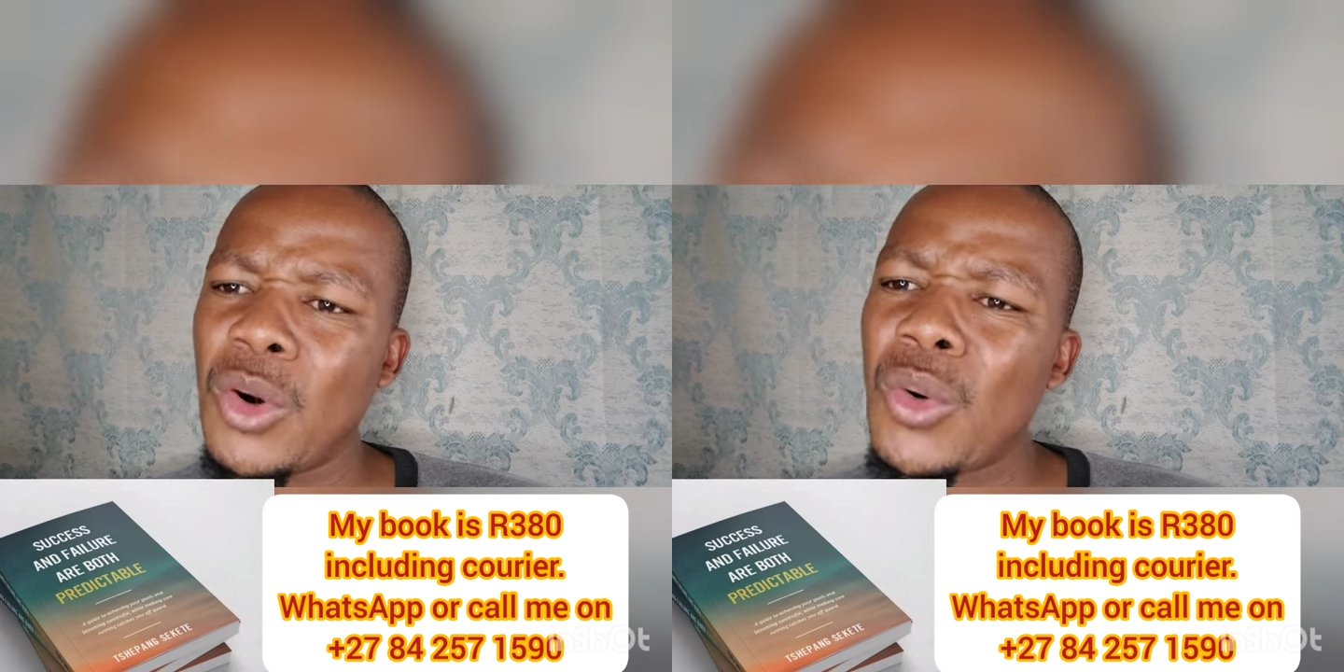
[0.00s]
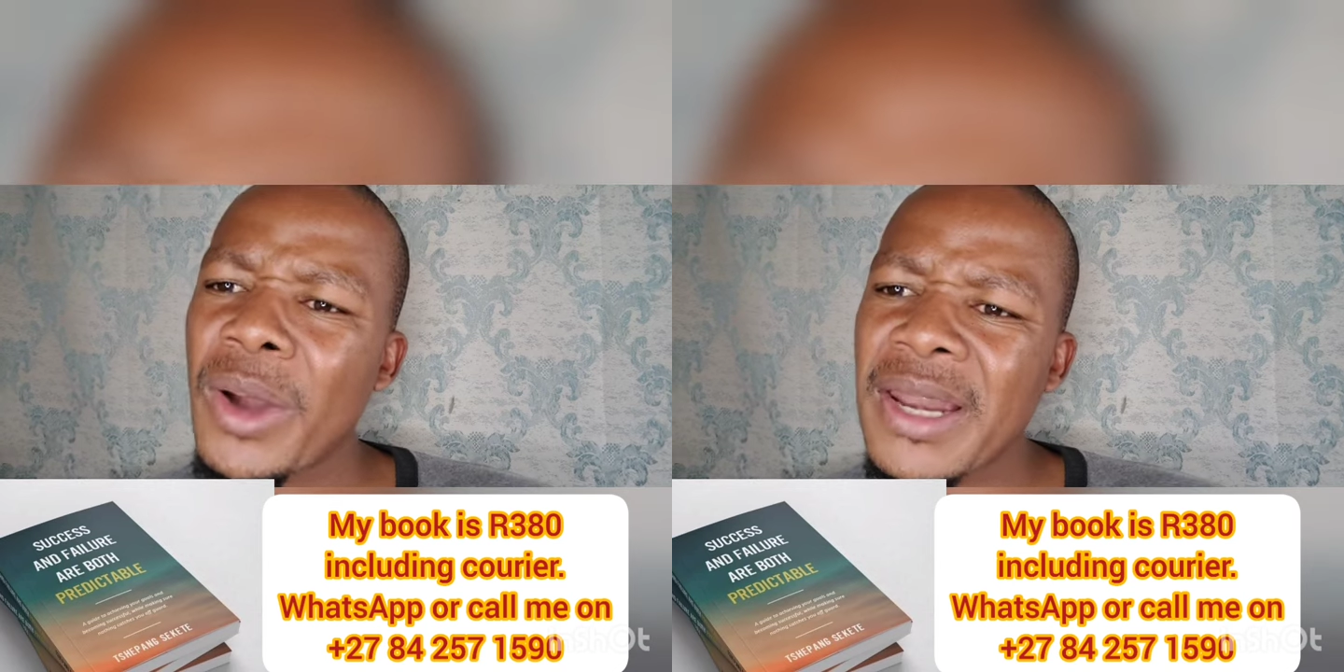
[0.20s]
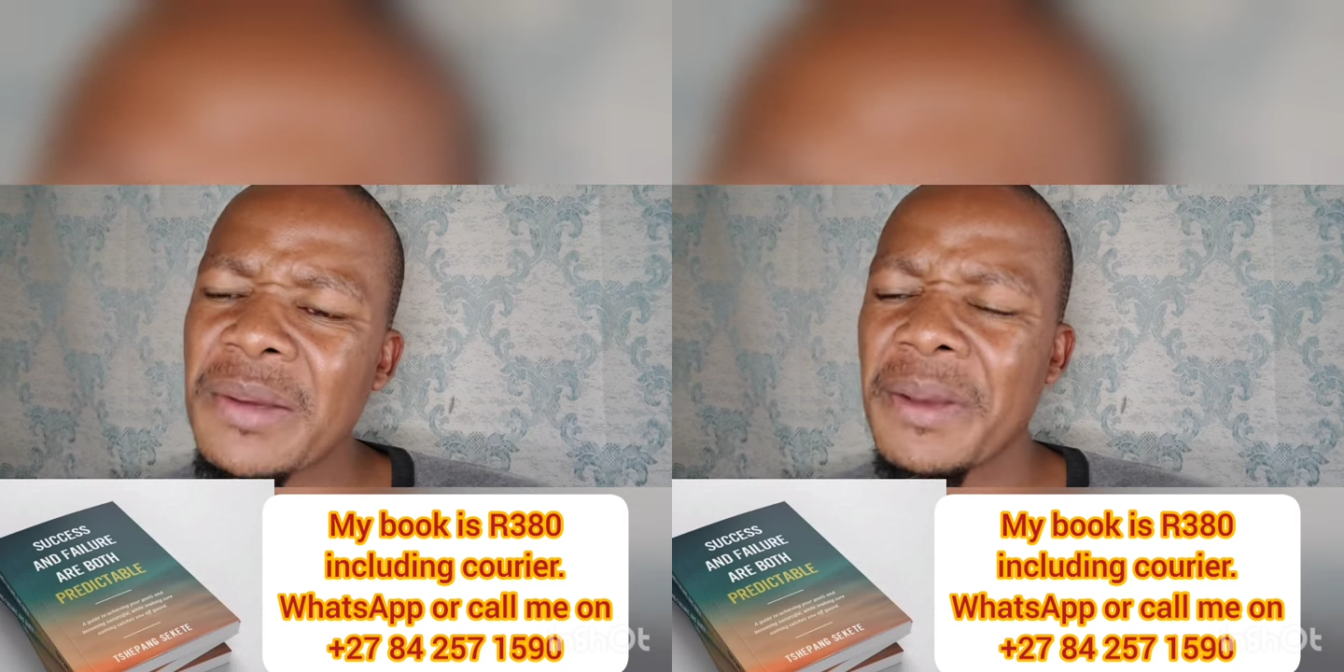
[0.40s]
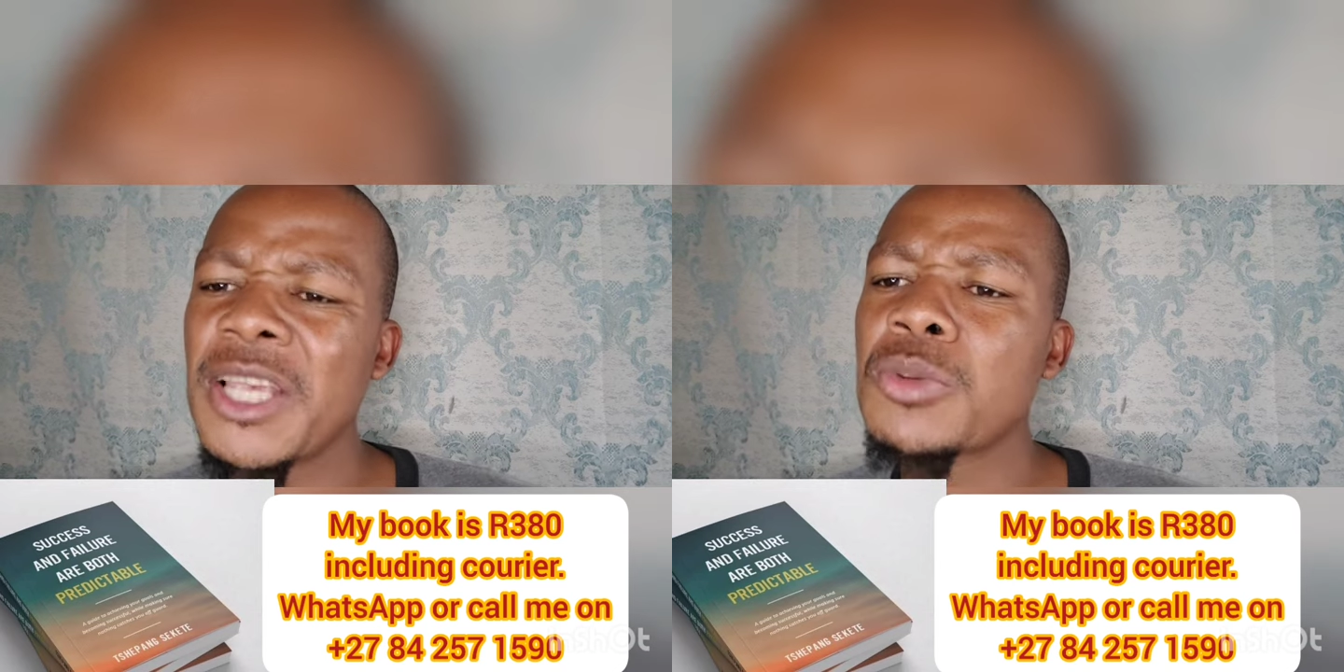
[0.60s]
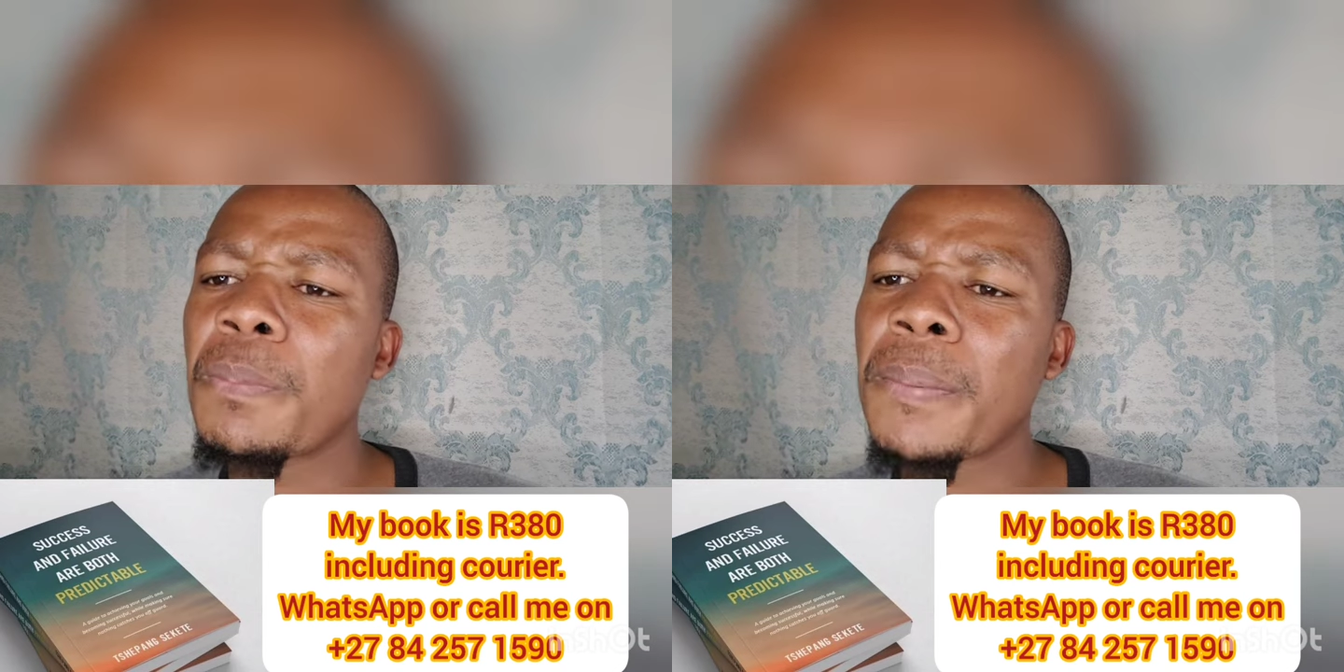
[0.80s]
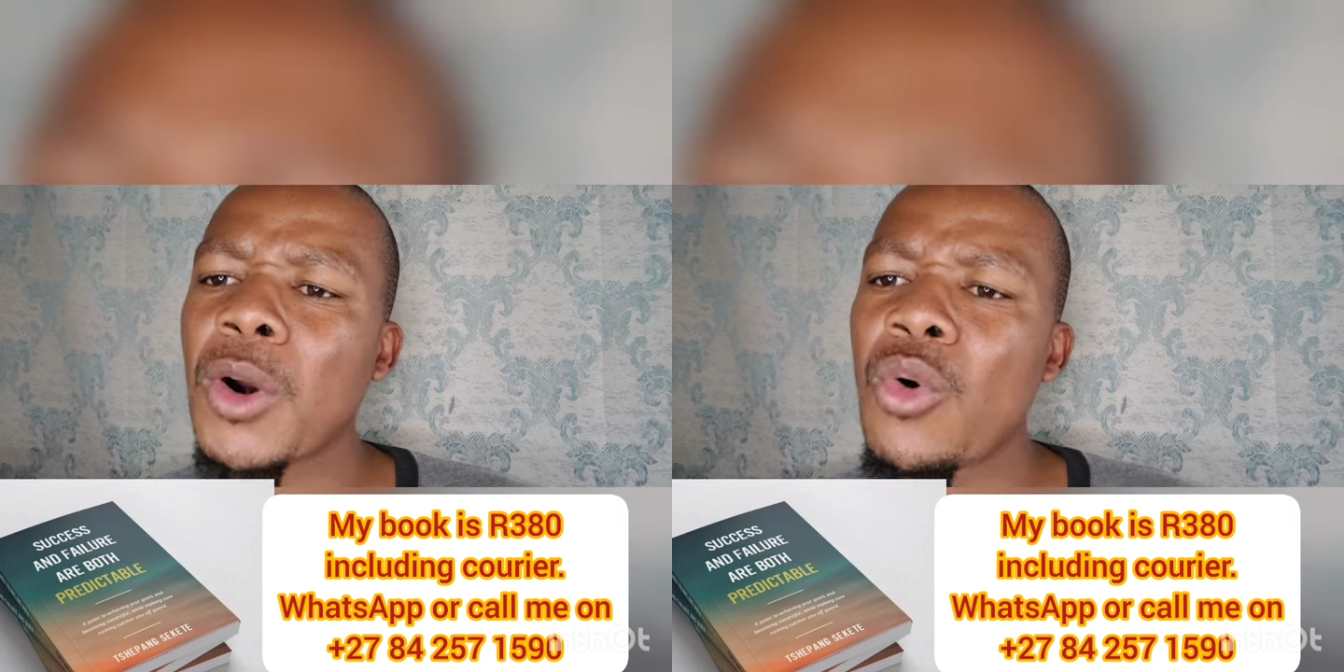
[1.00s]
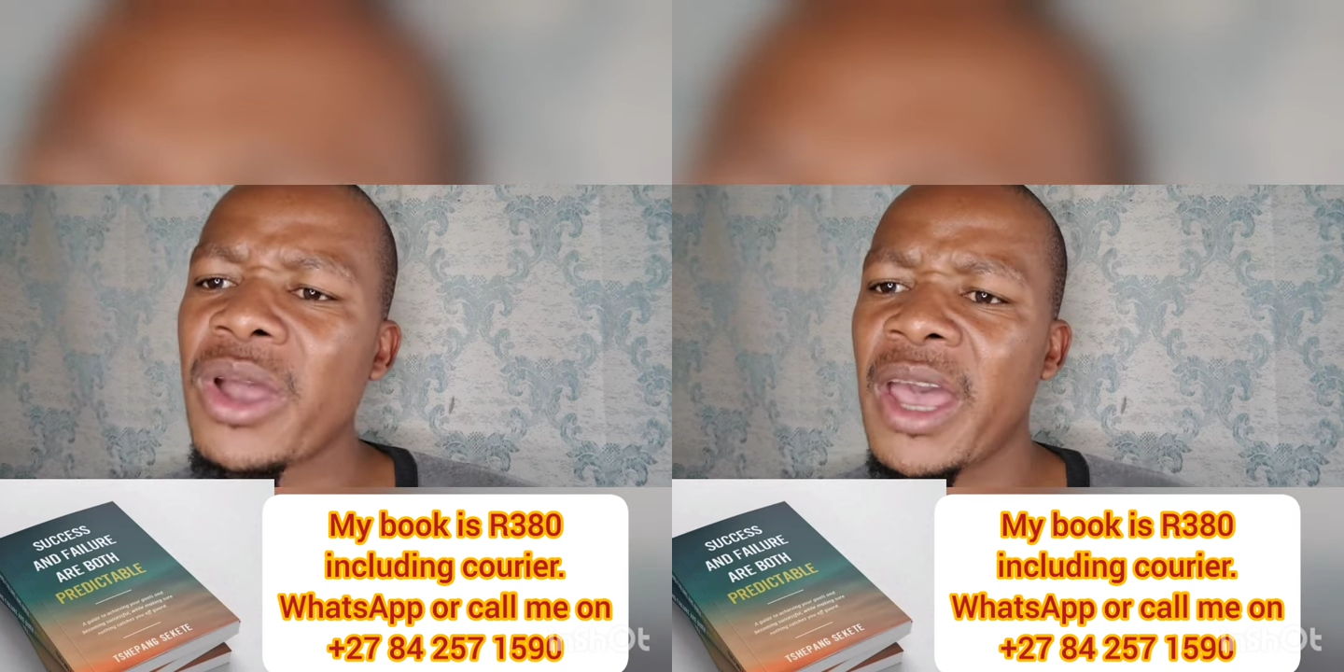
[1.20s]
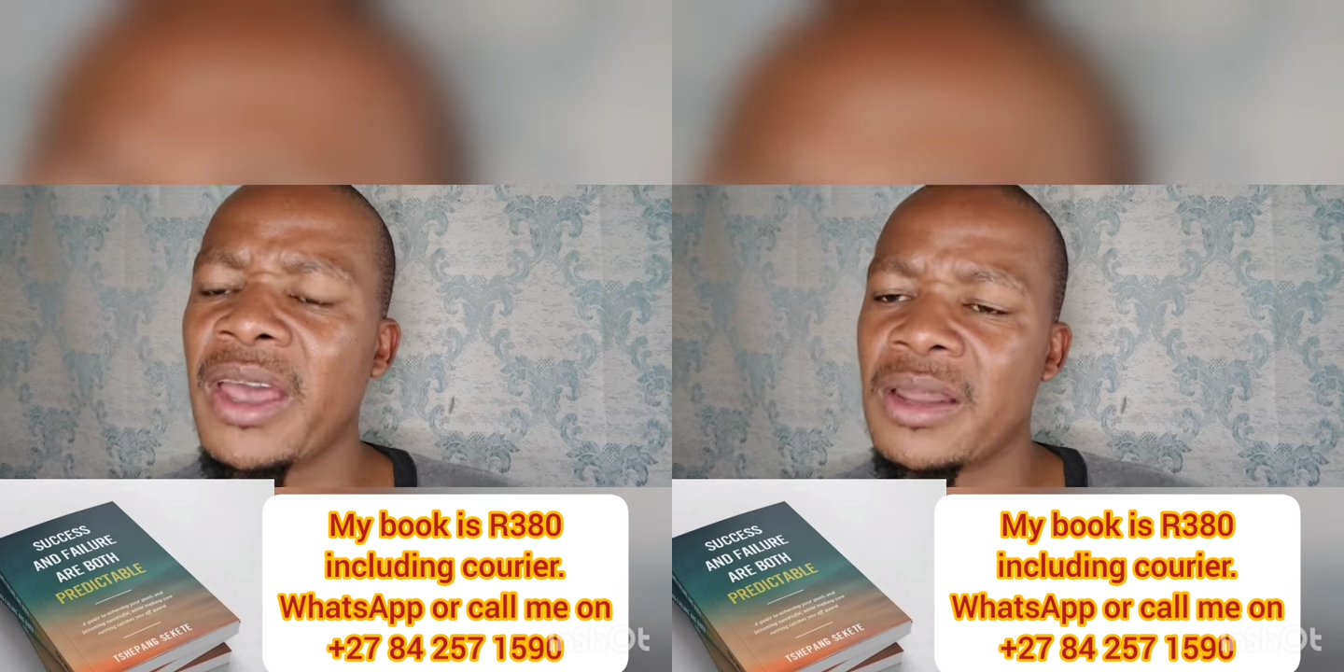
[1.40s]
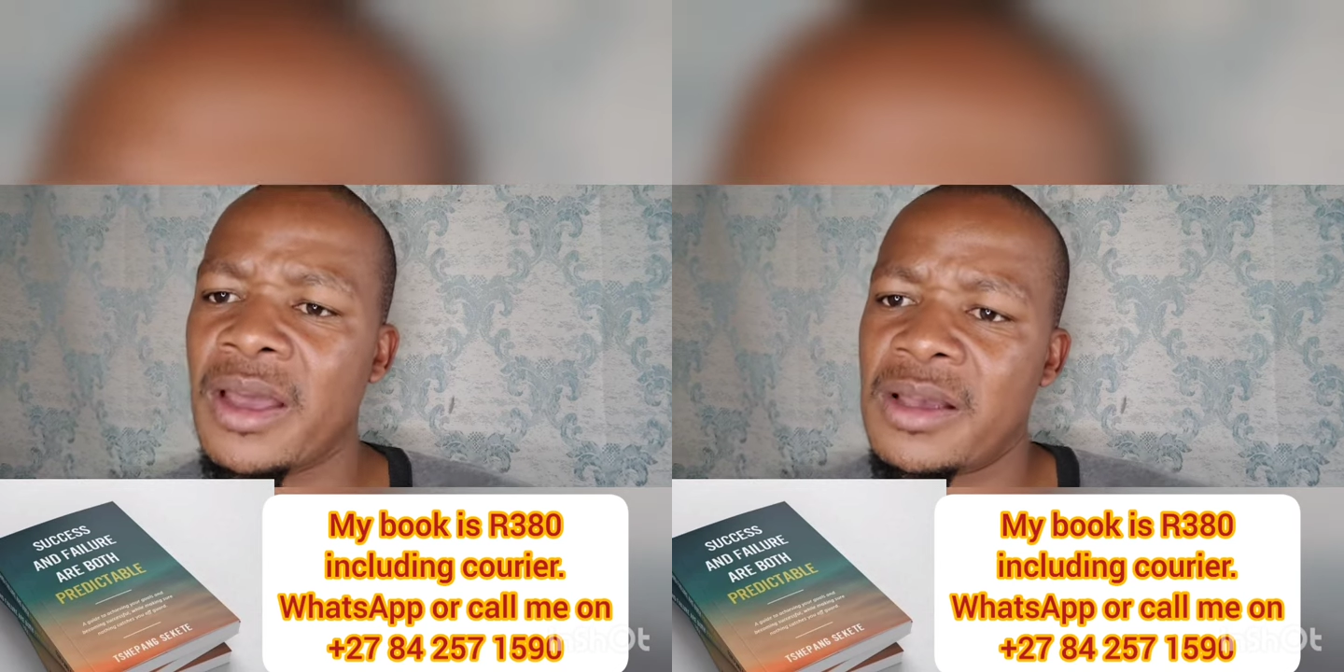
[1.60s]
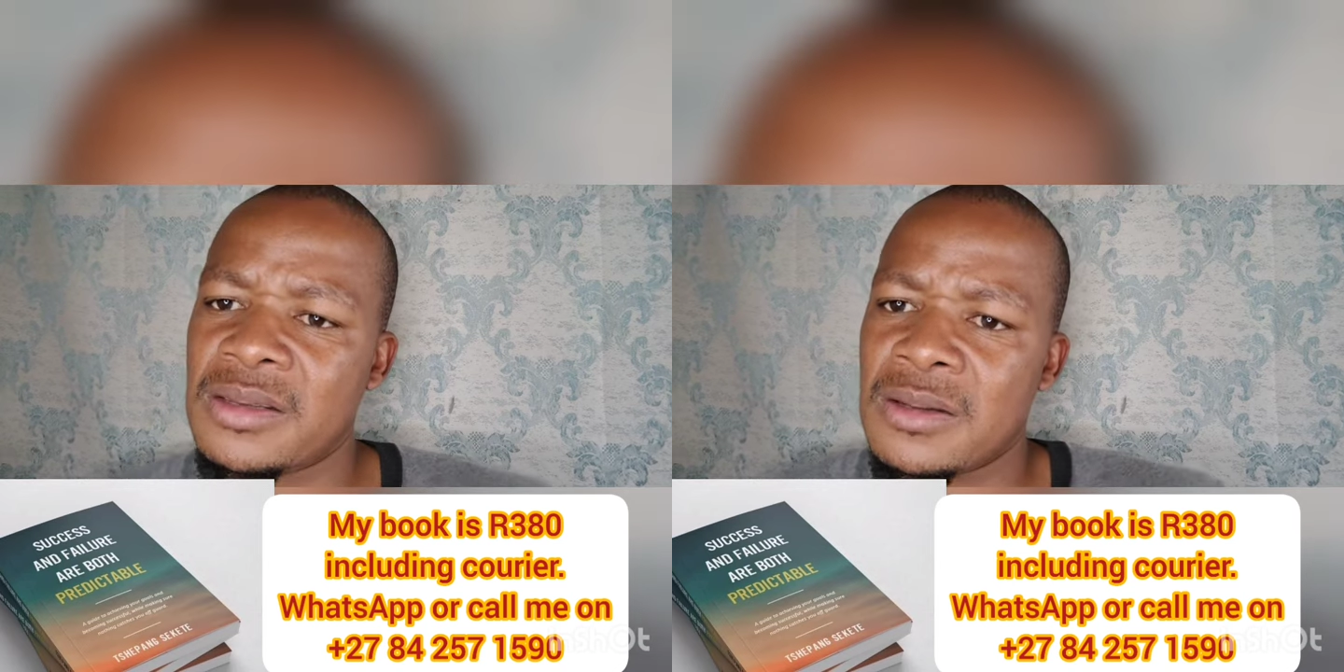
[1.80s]
Look at him. He's broken,
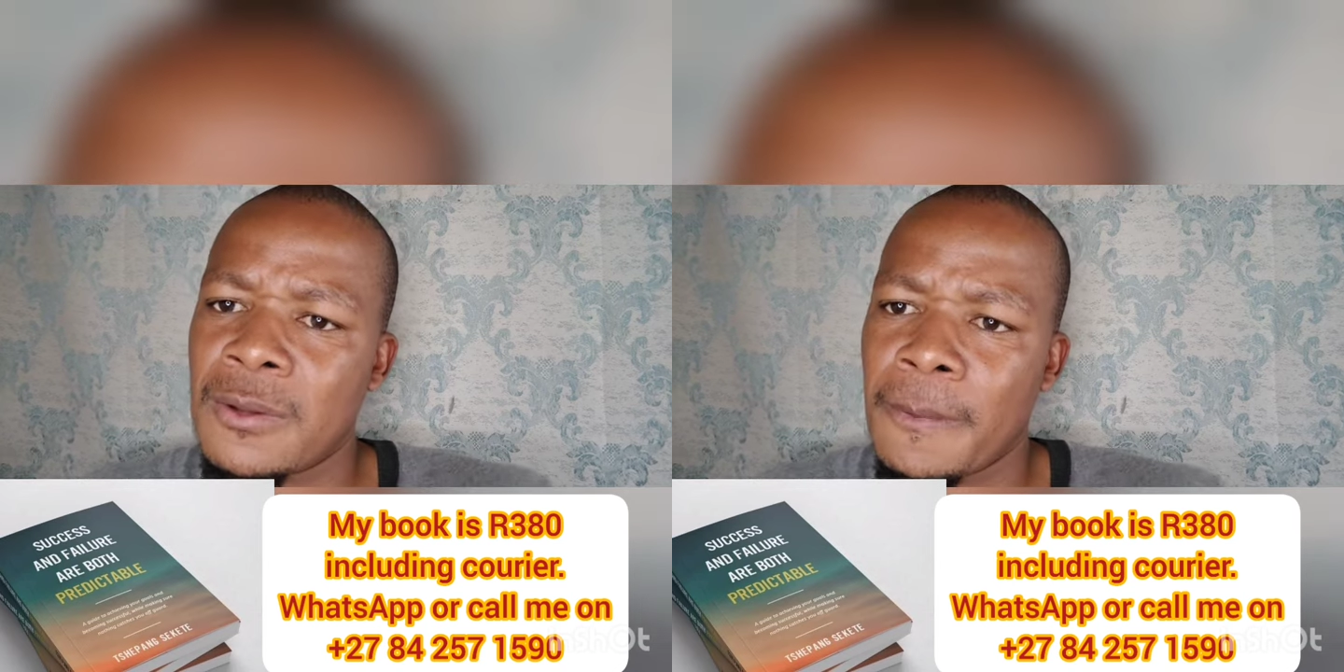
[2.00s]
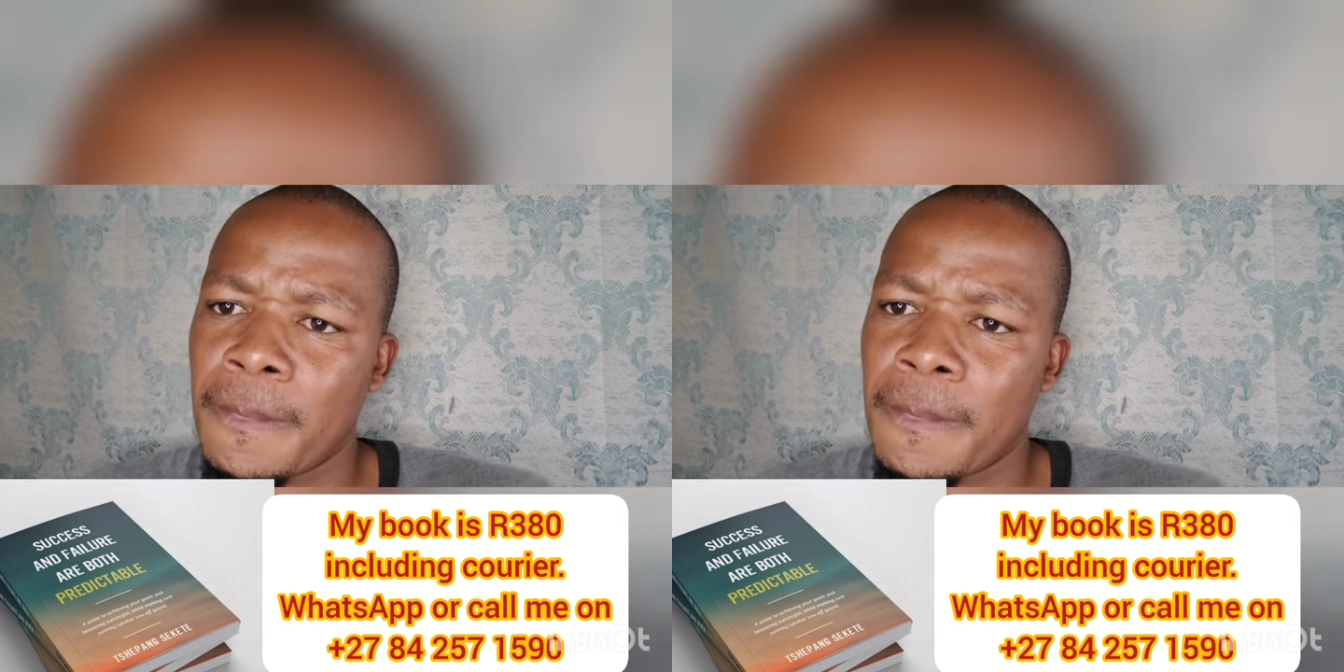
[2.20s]
guys.